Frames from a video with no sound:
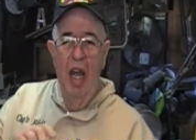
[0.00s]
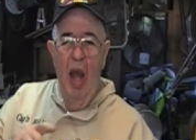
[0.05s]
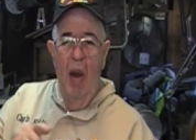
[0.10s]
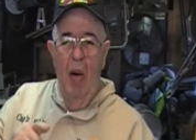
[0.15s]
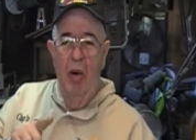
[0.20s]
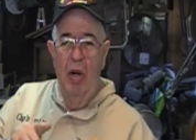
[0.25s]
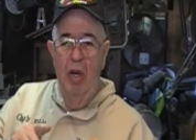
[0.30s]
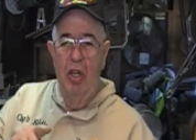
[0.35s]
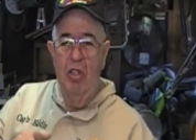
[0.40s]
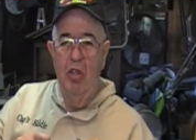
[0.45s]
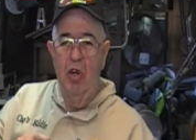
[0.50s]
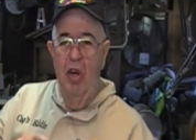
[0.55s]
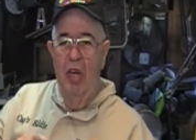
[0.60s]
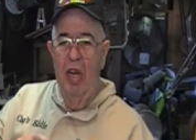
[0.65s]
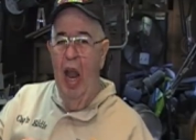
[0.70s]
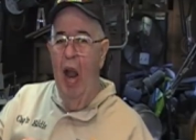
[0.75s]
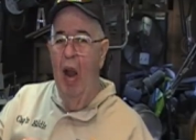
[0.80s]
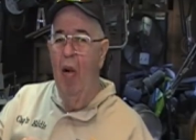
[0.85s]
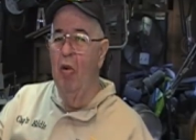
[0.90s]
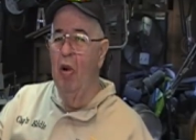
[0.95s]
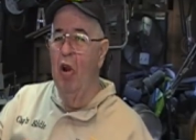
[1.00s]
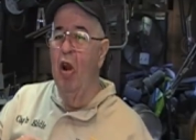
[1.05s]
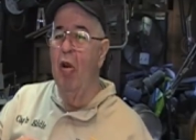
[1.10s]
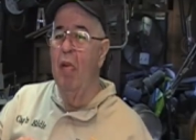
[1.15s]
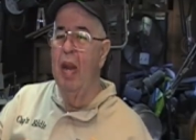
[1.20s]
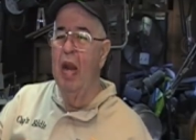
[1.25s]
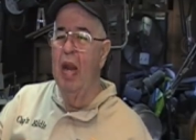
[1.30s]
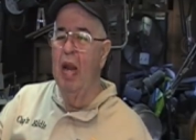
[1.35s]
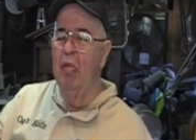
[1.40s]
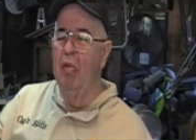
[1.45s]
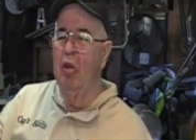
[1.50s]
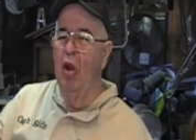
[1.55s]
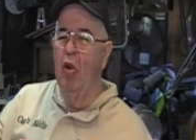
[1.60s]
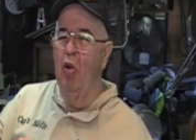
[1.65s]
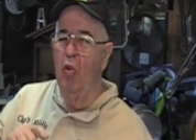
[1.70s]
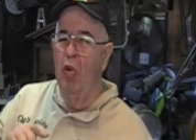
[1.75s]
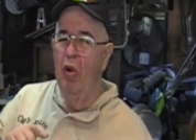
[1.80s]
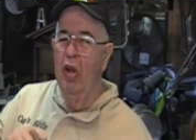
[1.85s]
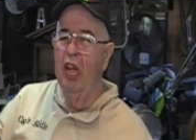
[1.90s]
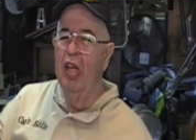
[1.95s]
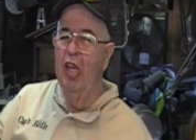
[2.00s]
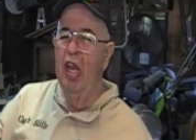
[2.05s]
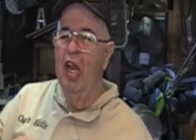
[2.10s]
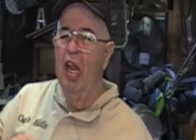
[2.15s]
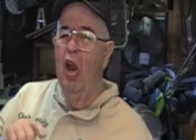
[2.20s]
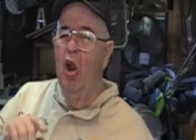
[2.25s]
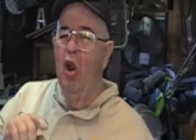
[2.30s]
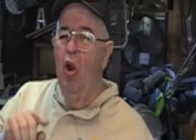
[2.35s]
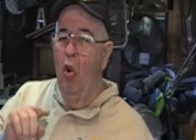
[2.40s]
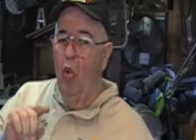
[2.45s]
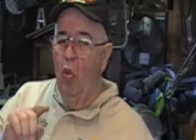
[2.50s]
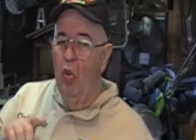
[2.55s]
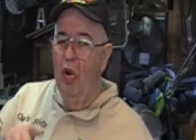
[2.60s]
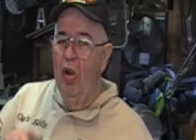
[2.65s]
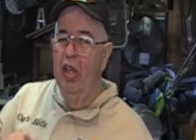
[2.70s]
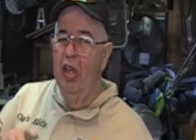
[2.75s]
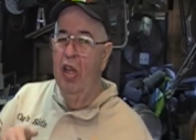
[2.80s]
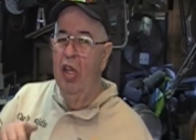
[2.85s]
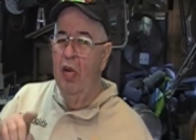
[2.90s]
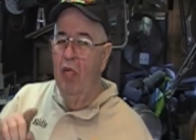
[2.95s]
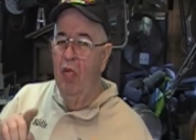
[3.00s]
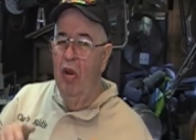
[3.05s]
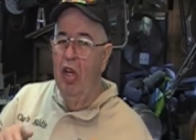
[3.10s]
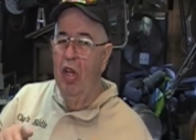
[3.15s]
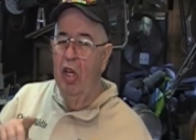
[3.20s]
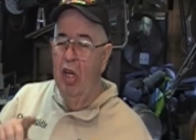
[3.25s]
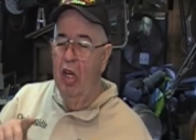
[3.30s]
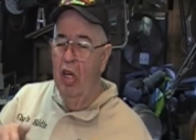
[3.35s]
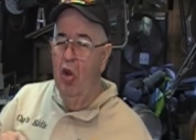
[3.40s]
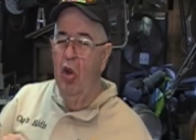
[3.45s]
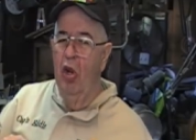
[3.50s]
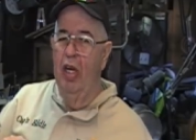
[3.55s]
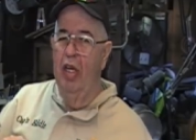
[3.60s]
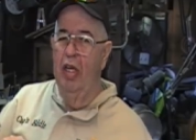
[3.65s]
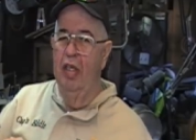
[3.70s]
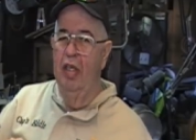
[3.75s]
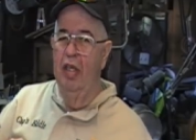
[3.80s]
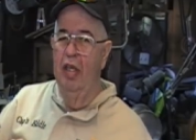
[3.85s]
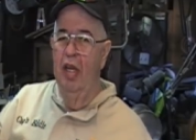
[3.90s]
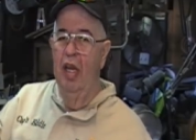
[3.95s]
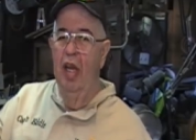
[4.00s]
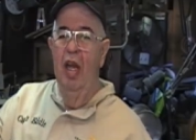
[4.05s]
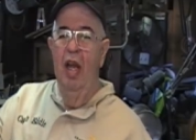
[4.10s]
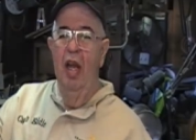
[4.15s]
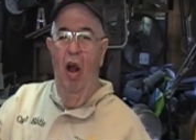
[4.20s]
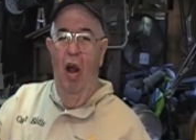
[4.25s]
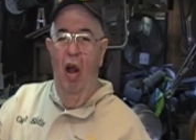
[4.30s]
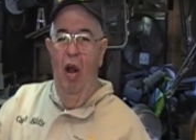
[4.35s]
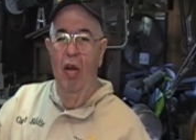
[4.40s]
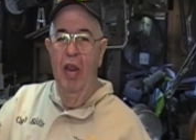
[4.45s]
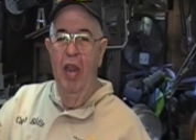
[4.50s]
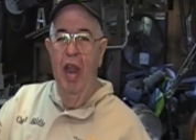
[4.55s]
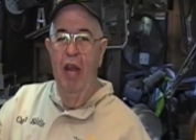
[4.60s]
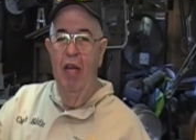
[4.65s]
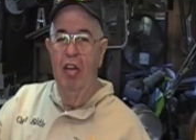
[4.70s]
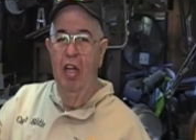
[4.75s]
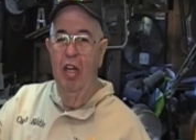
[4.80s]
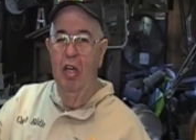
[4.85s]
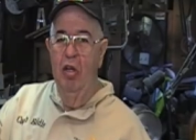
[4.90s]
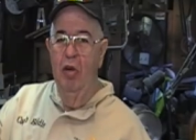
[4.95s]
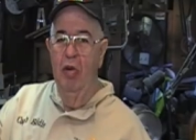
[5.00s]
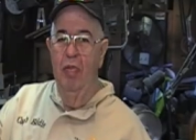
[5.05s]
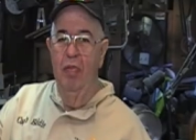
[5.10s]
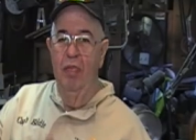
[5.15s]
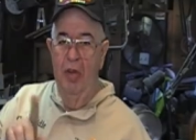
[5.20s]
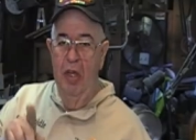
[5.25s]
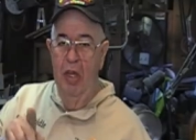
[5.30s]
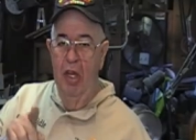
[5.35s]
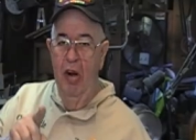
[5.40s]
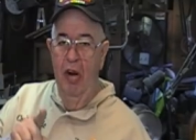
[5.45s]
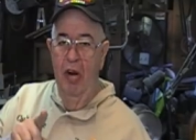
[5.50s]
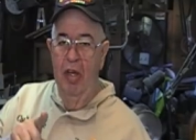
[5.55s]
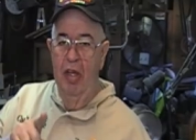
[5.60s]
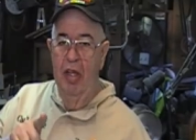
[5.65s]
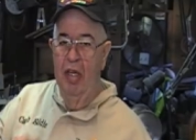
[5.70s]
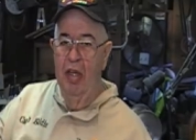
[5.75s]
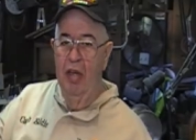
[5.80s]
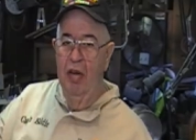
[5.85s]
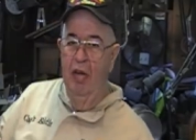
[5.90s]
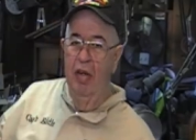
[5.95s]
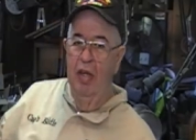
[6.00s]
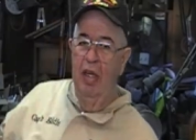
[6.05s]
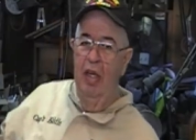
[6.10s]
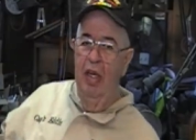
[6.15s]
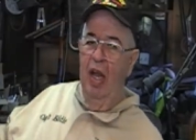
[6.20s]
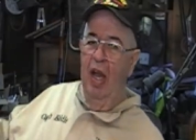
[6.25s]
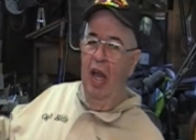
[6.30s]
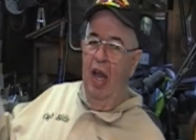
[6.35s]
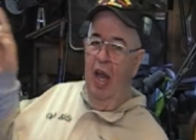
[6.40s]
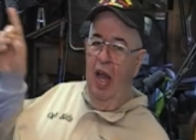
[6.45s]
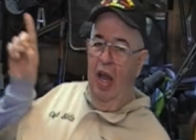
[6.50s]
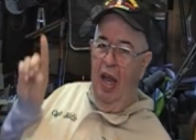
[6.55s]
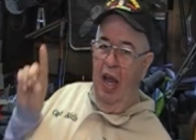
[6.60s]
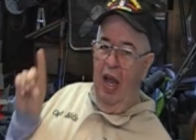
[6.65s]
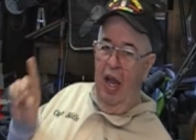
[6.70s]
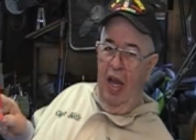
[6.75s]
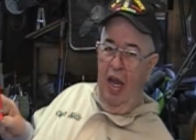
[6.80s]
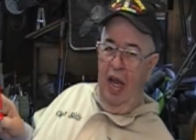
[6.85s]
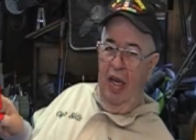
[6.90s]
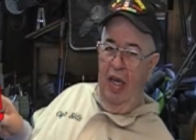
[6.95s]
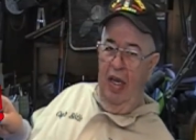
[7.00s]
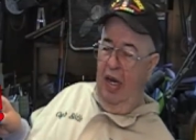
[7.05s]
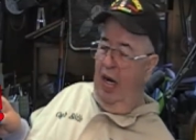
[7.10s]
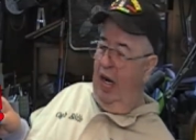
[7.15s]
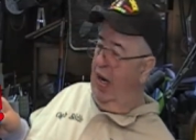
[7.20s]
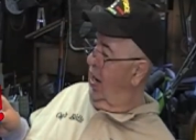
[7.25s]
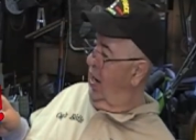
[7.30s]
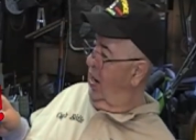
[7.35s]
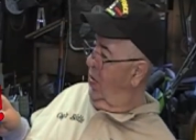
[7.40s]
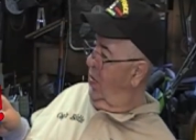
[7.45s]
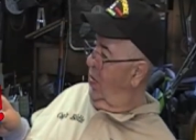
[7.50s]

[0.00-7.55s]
I want to show you how we're going to make them look really, really, really good. All you have to do, you know the deal, you got to